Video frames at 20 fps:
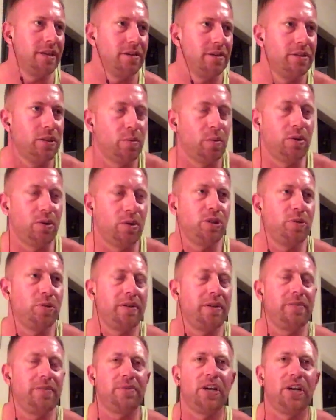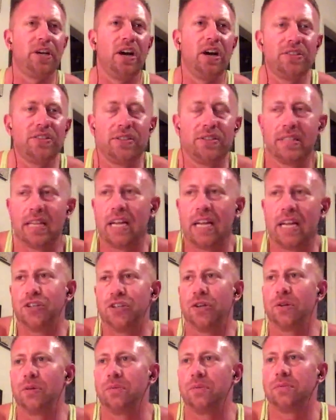There weren't too many duds in
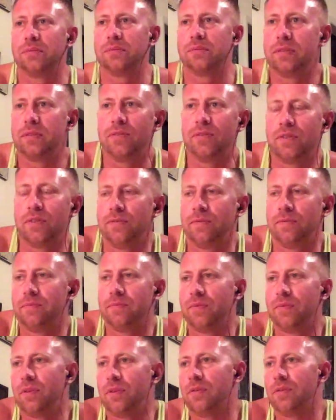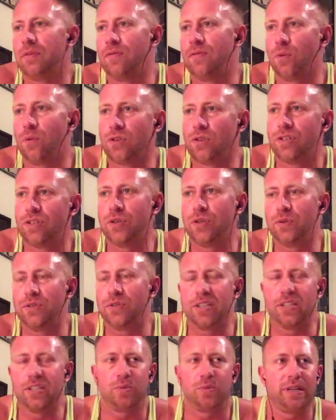that show for the unfortunate 2
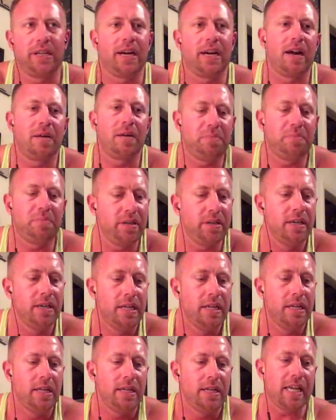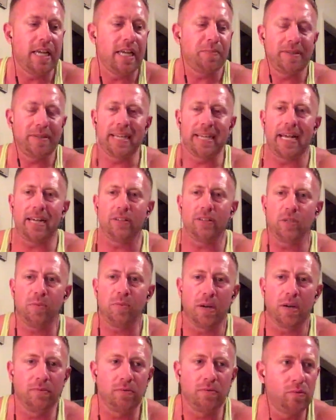seasons we got. But yeah, Spectacular
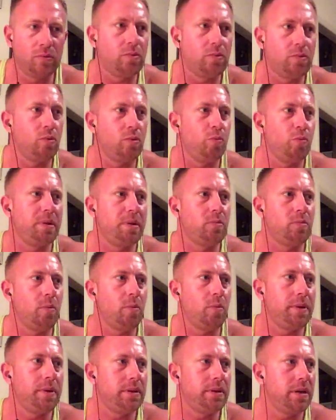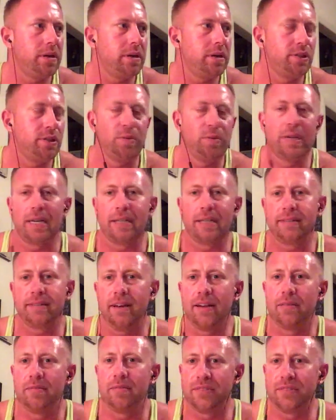Spider-Man will be what we do next time.